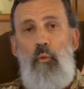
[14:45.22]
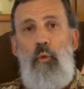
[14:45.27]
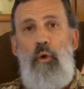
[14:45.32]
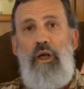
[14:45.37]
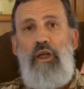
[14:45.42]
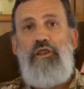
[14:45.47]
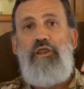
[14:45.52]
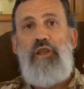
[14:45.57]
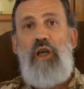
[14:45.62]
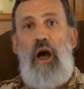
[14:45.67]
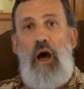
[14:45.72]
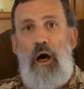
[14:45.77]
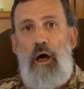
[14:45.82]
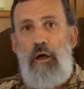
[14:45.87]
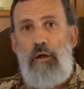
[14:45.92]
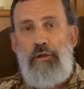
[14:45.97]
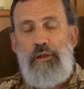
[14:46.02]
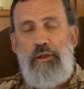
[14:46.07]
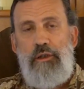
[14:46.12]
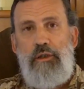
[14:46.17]
which
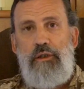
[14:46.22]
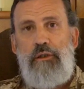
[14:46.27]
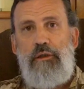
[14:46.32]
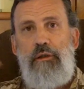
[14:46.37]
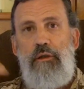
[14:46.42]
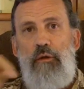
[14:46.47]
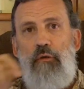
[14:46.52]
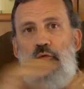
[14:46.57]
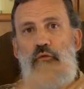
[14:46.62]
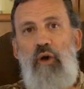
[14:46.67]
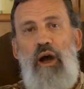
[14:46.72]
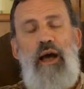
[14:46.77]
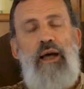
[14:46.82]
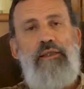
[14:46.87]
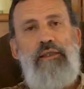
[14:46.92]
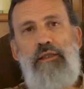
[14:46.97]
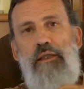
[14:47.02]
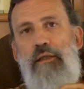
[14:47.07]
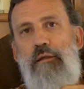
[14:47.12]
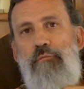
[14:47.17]
causes
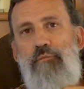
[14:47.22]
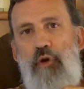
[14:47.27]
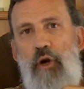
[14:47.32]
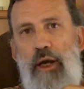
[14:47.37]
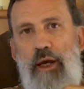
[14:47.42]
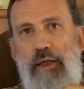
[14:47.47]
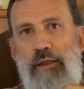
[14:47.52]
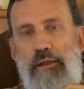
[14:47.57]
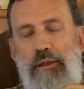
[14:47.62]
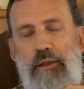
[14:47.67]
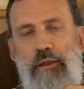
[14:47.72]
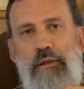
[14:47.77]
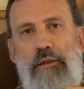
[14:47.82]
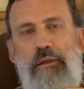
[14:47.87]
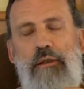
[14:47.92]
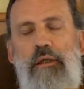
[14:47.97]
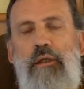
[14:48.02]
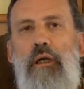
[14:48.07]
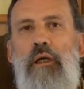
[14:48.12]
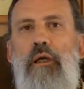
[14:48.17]
rising
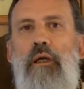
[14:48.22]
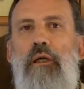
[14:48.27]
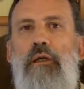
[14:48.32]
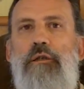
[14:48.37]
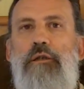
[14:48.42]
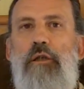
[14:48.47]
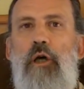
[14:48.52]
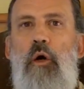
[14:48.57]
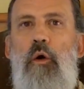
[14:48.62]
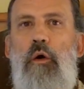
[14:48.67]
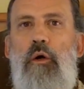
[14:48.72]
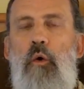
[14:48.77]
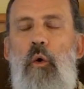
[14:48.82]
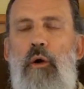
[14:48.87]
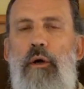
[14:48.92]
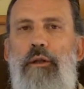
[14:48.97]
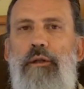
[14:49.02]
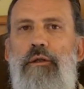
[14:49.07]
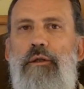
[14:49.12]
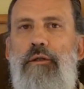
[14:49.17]
prices. So
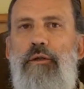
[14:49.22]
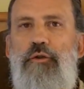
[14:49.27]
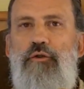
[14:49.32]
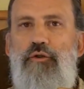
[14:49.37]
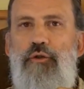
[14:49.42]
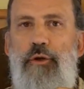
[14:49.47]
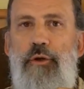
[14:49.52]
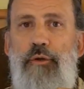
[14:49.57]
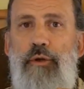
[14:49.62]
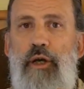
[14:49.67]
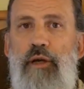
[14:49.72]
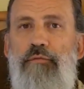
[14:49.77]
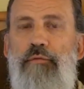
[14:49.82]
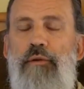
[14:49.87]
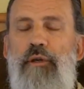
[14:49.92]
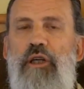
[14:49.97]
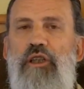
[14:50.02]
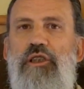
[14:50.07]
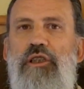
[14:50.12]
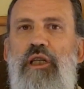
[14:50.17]
according to the true
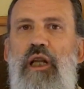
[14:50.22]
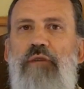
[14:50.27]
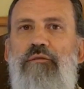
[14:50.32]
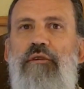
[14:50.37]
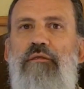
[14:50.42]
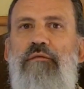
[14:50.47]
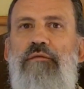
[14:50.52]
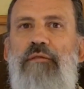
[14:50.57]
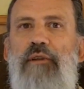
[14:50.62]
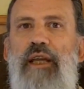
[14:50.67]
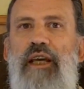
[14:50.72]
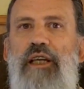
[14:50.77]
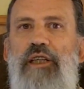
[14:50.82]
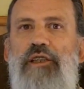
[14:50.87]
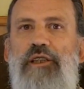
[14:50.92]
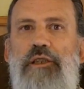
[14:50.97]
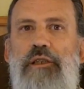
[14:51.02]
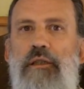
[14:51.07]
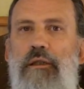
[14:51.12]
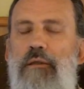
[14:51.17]
definition of
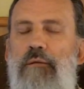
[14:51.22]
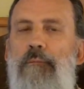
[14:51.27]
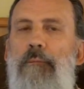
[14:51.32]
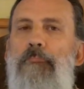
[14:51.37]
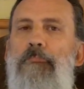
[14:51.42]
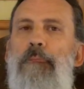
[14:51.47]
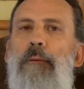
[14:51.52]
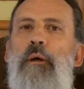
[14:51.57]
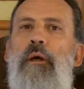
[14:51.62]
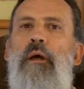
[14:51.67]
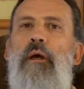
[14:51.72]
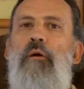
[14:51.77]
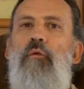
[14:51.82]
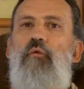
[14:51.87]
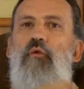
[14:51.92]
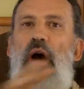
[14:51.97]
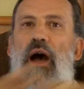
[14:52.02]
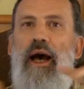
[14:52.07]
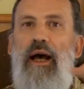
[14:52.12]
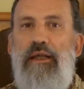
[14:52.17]
inflation,
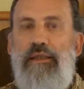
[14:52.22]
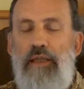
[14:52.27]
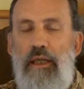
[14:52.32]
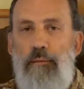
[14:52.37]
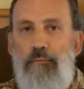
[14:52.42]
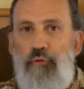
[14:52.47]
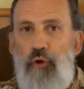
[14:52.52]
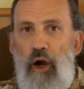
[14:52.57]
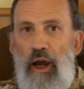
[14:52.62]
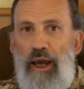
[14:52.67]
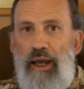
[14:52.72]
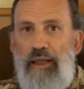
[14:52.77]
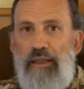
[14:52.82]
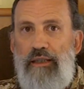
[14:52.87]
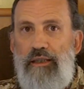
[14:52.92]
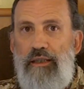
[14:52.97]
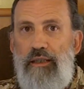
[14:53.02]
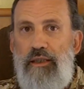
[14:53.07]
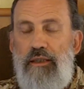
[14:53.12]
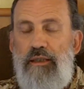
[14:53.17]
rising
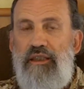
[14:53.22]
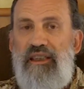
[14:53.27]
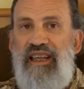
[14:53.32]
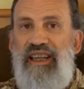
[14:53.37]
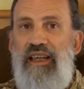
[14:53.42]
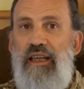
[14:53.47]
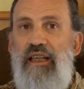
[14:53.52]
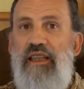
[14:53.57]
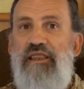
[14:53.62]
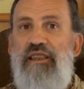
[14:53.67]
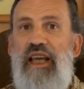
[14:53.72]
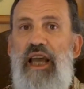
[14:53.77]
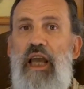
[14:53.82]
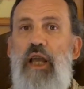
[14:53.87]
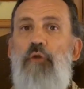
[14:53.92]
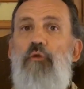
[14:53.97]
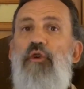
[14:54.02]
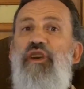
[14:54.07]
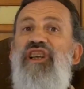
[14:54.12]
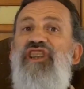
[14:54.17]
prices is
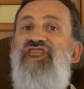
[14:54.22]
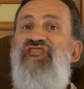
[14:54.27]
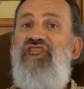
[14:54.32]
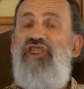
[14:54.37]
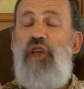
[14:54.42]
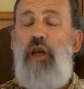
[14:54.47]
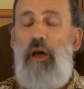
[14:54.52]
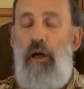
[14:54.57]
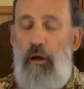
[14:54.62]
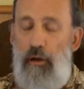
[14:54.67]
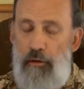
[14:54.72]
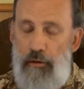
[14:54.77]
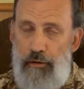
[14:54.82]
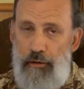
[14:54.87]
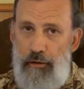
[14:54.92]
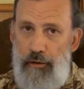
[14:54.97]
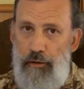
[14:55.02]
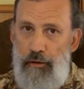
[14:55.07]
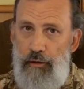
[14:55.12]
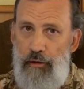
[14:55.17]
a result